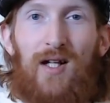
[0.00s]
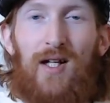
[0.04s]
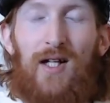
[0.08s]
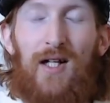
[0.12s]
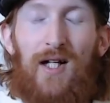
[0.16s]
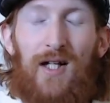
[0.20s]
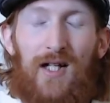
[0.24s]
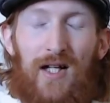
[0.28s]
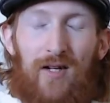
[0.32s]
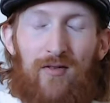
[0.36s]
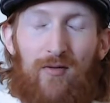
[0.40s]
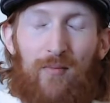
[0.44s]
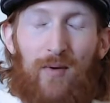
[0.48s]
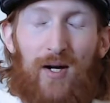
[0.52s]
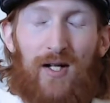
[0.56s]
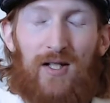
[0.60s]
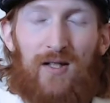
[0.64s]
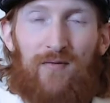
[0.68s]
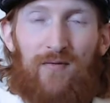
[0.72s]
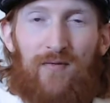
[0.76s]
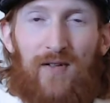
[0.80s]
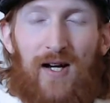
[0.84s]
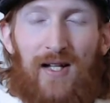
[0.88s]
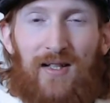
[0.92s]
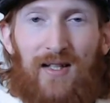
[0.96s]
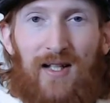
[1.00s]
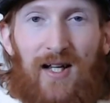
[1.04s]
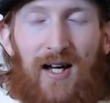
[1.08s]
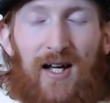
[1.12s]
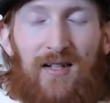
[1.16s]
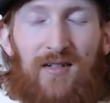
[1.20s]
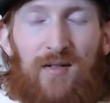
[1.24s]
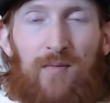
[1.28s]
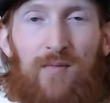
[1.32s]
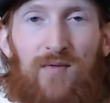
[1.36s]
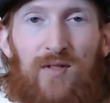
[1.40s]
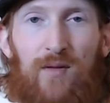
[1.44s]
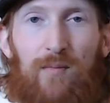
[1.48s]
Never mind the fact that
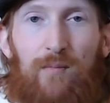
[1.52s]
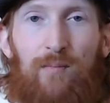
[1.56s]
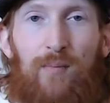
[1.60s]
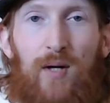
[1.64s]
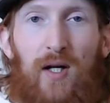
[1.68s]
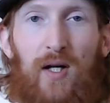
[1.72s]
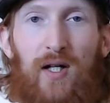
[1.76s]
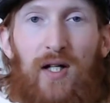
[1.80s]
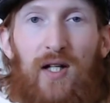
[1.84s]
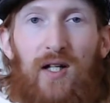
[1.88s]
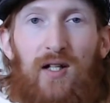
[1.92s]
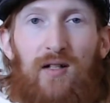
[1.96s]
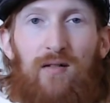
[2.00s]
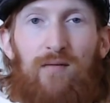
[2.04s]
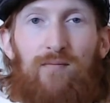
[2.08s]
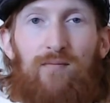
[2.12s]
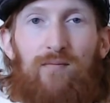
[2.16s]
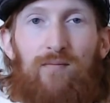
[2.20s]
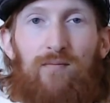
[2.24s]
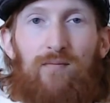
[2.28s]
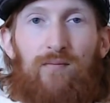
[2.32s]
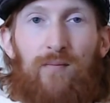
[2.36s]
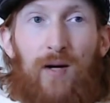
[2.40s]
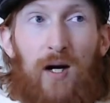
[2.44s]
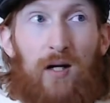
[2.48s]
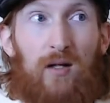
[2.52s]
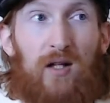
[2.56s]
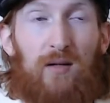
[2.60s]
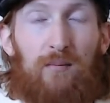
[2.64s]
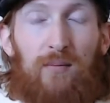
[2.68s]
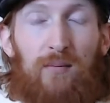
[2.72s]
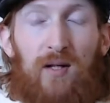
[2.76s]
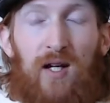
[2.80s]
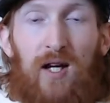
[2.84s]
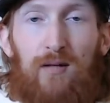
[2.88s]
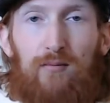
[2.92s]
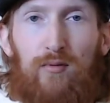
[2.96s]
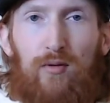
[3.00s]
Anthem's a buggy, barely
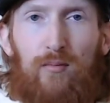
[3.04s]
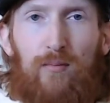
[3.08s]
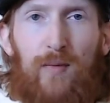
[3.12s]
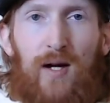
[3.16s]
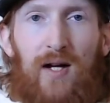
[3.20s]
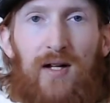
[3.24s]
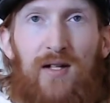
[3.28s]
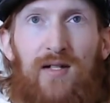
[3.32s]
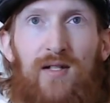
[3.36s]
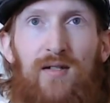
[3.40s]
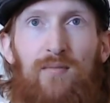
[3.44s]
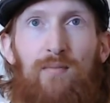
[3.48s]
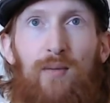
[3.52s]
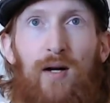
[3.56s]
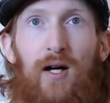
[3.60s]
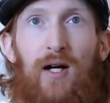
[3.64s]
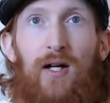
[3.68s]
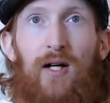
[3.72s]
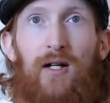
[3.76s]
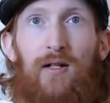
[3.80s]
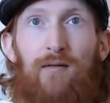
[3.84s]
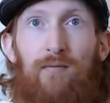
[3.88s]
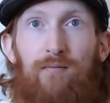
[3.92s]
playable mess by...